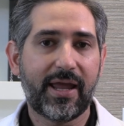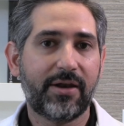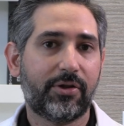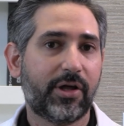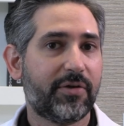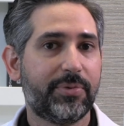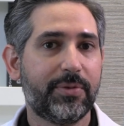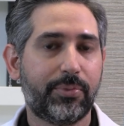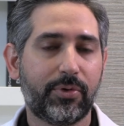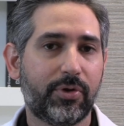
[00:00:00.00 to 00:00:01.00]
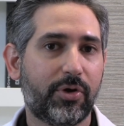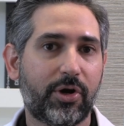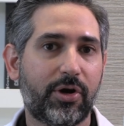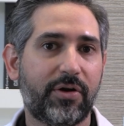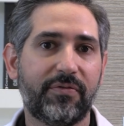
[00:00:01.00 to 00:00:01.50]
and a lot of people
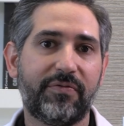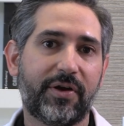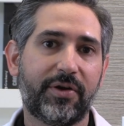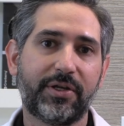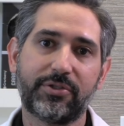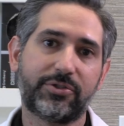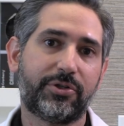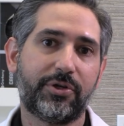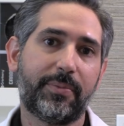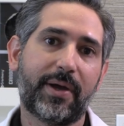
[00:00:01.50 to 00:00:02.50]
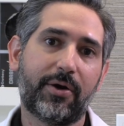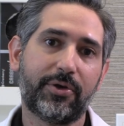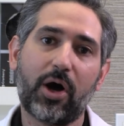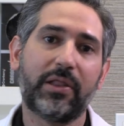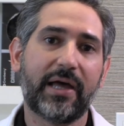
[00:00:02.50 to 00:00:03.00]
are very concerned
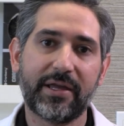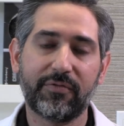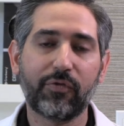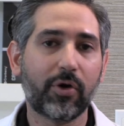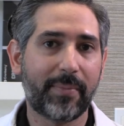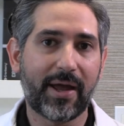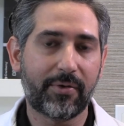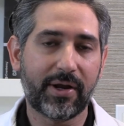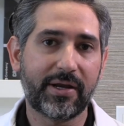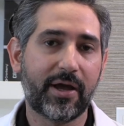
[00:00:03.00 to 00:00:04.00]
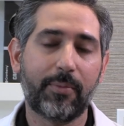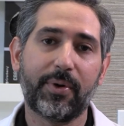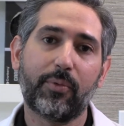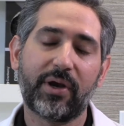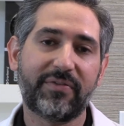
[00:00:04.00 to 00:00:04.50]
about online format right now.
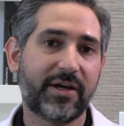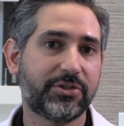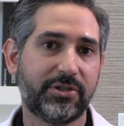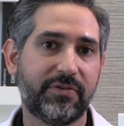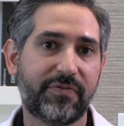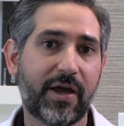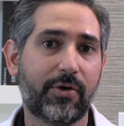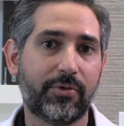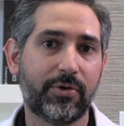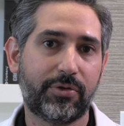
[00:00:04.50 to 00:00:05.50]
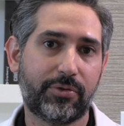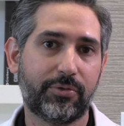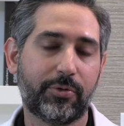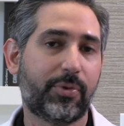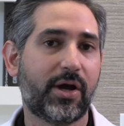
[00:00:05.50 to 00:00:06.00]
But what I've actually found
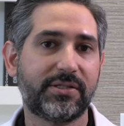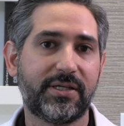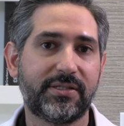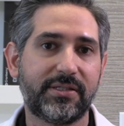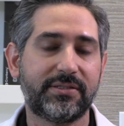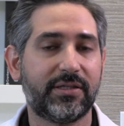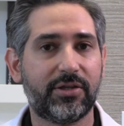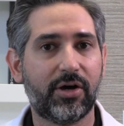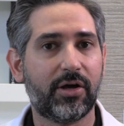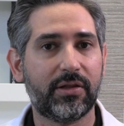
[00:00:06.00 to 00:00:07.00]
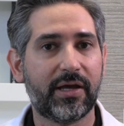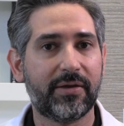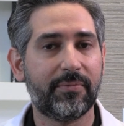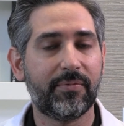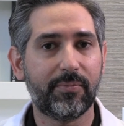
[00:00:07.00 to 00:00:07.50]
through the process is that the
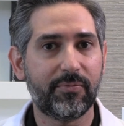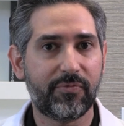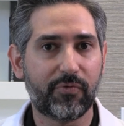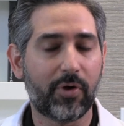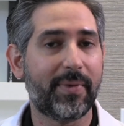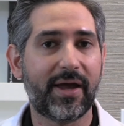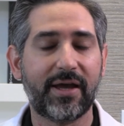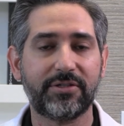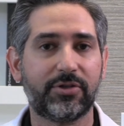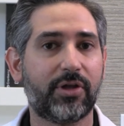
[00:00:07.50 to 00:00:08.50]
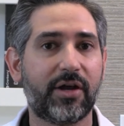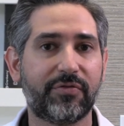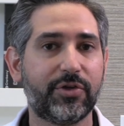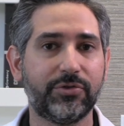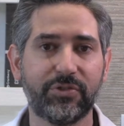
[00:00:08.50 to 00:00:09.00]
online format has a lot
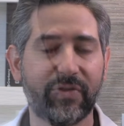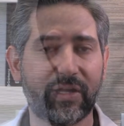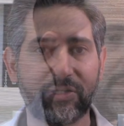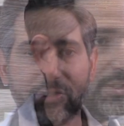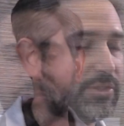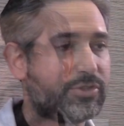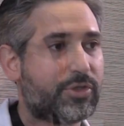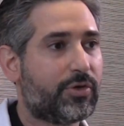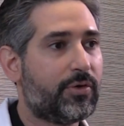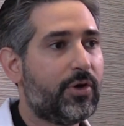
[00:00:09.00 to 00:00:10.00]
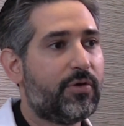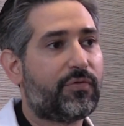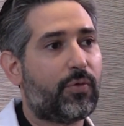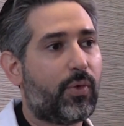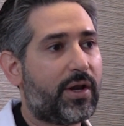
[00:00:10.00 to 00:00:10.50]
of huge advantages. So
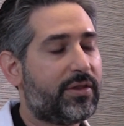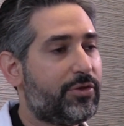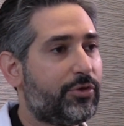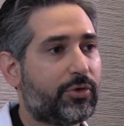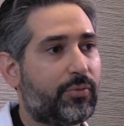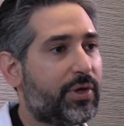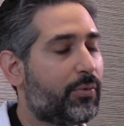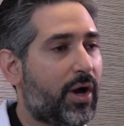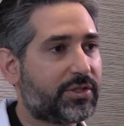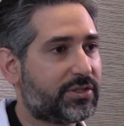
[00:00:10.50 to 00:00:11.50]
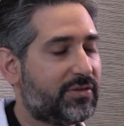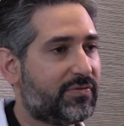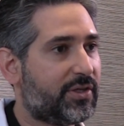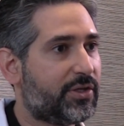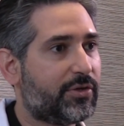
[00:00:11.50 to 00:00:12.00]
for one, you can rewatch the
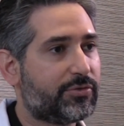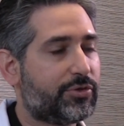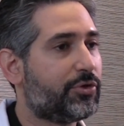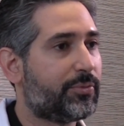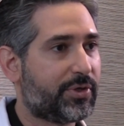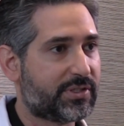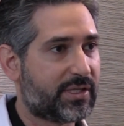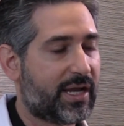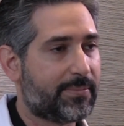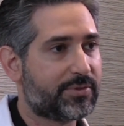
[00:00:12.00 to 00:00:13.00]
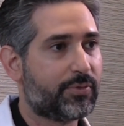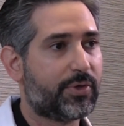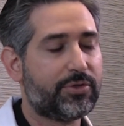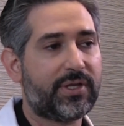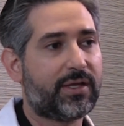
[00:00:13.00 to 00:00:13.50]
videos numerous times. When
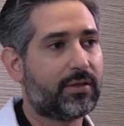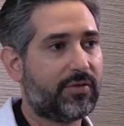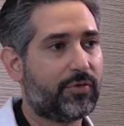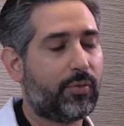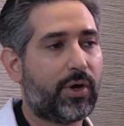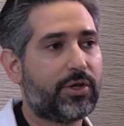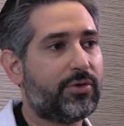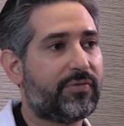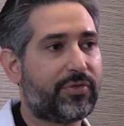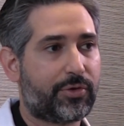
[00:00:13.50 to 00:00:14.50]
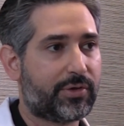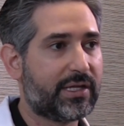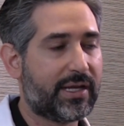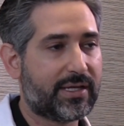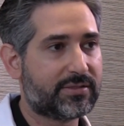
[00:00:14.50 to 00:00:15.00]
you take level 1, you have
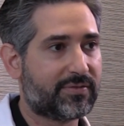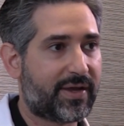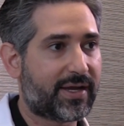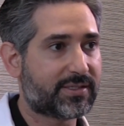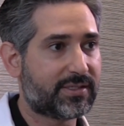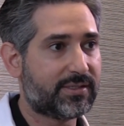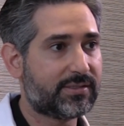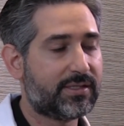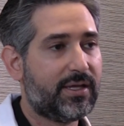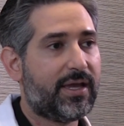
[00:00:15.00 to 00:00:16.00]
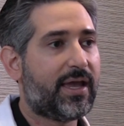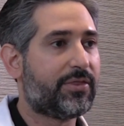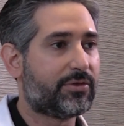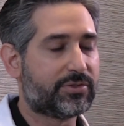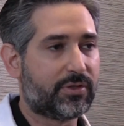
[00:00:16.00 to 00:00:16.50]
30 days of access, and
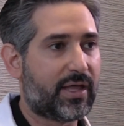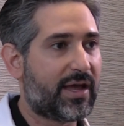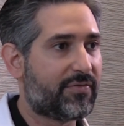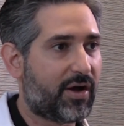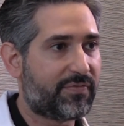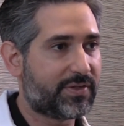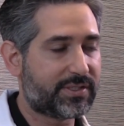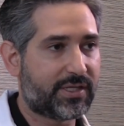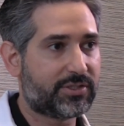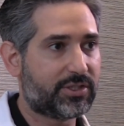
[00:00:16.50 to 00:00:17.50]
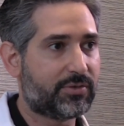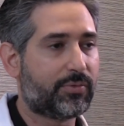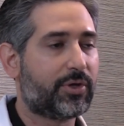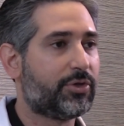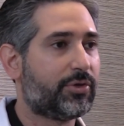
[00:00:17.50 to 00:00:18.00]
there's a live office session
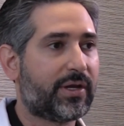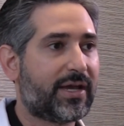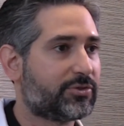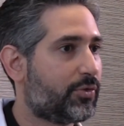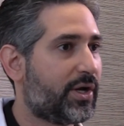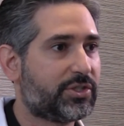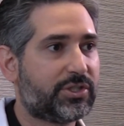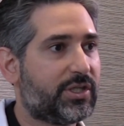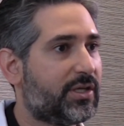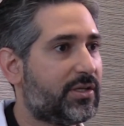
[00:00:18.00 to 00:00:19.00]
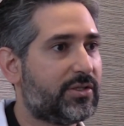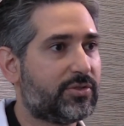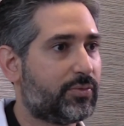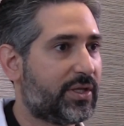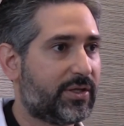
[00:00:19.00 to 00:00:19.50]
where you can ask
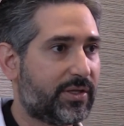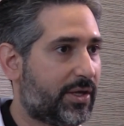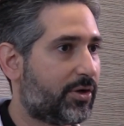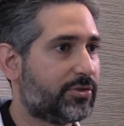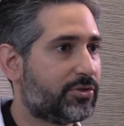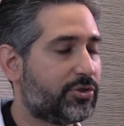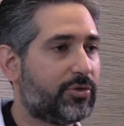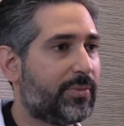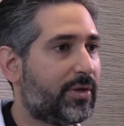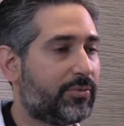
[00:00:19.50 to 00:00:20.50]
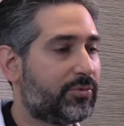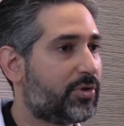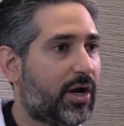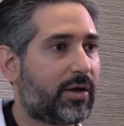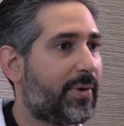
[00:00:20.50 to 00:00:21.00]
questions. We get on Zoom and
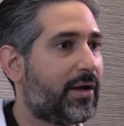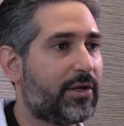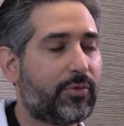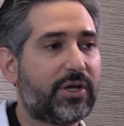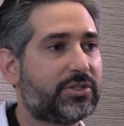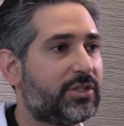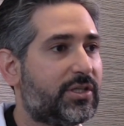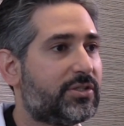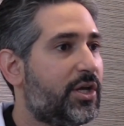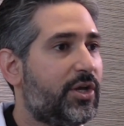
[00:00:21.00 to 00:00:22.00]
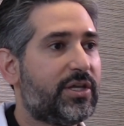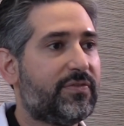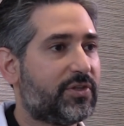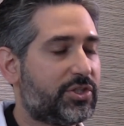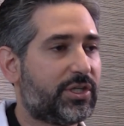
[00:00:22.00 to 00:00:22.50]
talk about any questions,
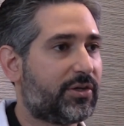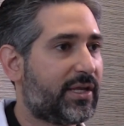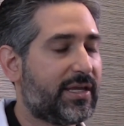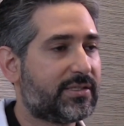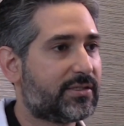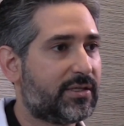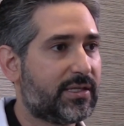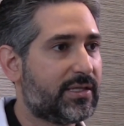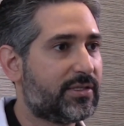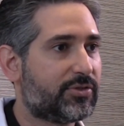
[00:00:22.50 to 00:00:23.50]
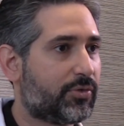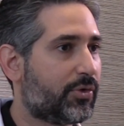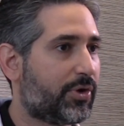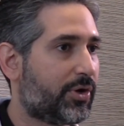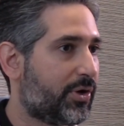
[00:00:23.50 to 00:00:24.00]
even share case studies
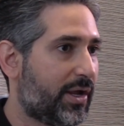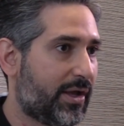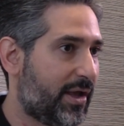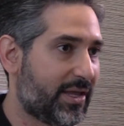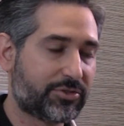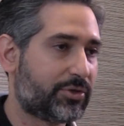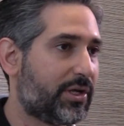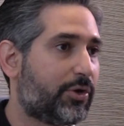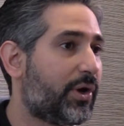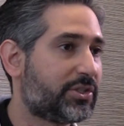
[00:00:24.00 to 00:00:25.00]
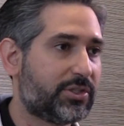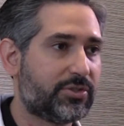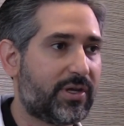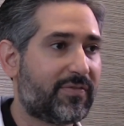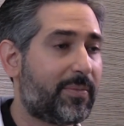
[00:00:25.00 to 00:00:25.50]
or answer any
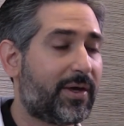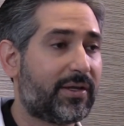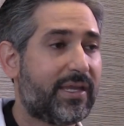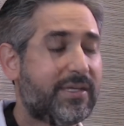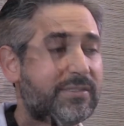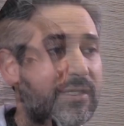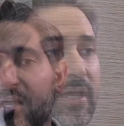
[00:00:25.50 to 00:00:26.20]
questions you have about a case.